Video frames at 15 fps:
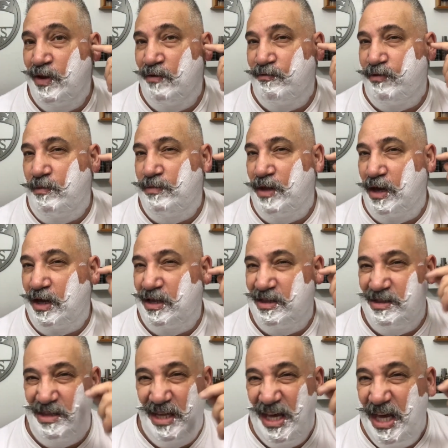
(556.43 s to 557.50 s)
from the
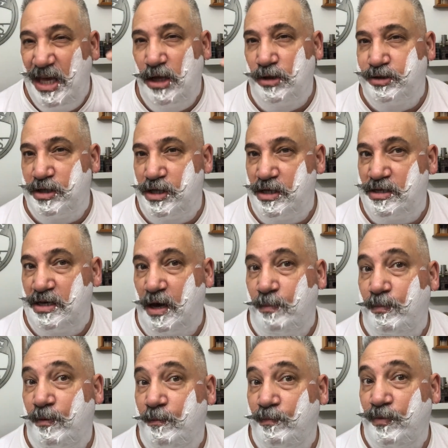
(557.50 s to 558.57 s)
heel to the
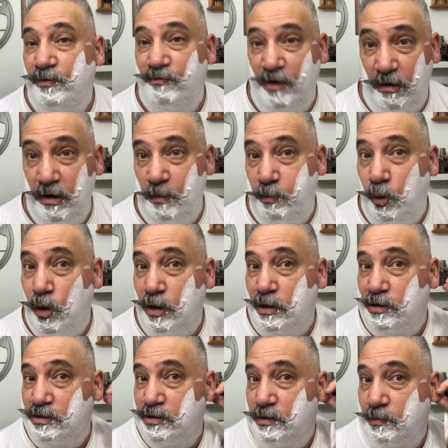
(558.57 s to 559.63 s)
tip. Very
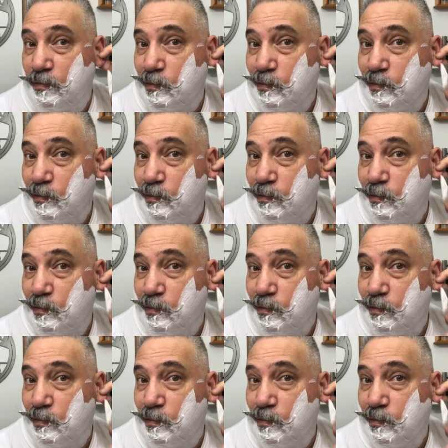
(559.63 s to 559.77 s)
important.